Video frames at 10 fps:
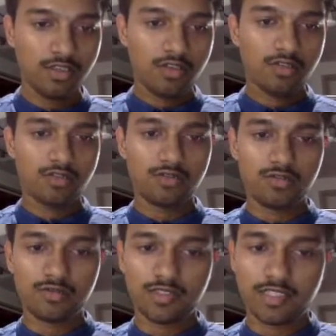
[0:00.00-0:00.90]

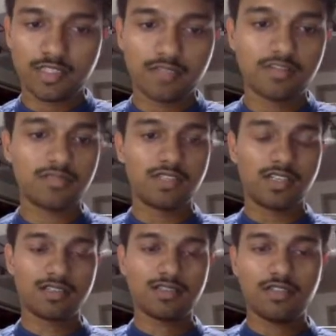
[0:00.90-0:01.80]
So they are given some
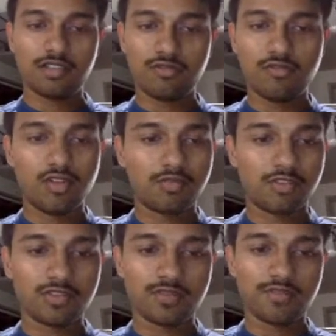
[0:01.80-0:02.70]
tasks like to develop
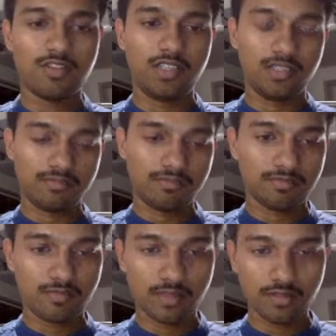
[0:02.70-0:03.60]
questions for eLab.
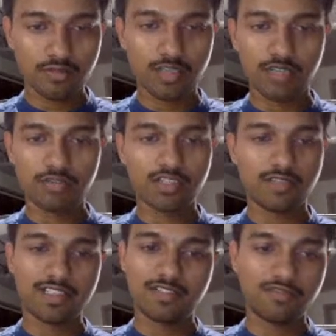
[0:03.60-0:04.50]
So I was
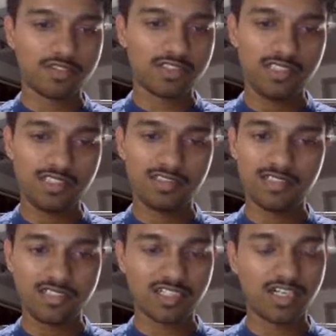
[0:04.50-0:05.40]
given like for C
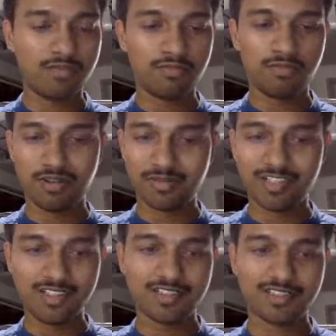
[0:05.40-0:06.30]
sharp
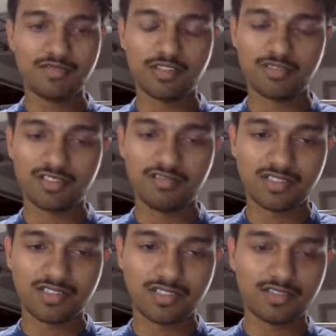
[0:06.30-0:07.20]
operating system. I was
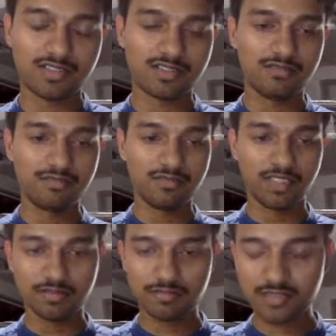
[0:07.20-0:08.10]
given some
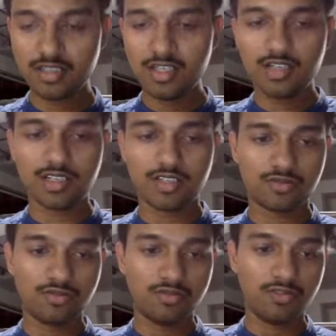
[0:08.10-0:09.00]
like
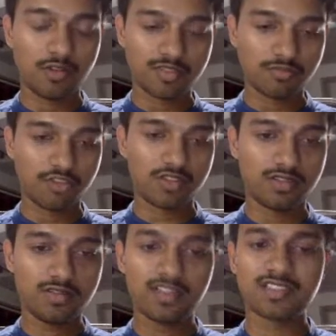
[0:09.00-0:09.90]
tasks to develop some
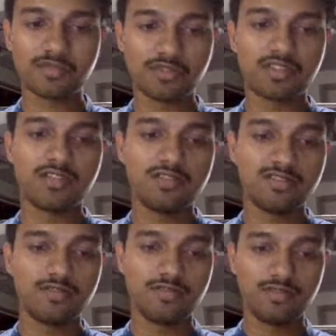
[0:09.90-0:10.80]
questions, custom questions.
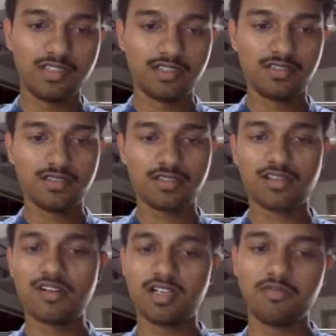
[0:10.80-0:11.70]
So they
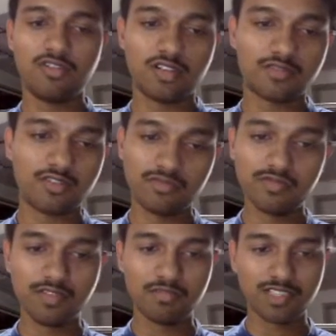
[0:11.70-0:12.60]
can't be altered from
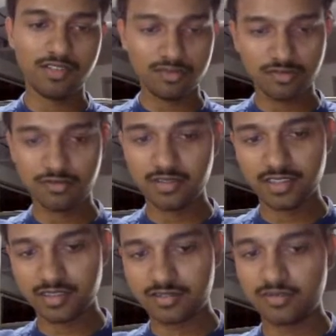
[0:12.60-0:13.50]
websites. So
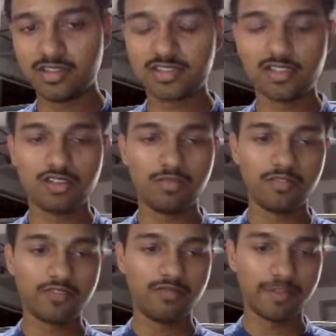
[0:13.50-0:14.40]
the students can't
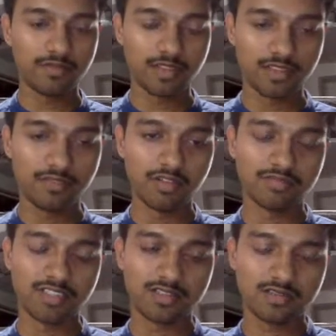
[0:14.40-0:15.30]
copy from other
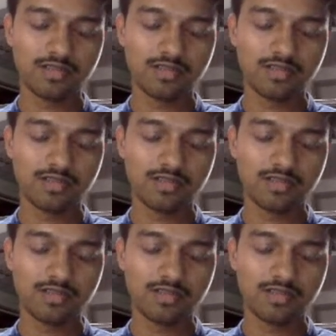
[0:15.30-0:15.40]
websites.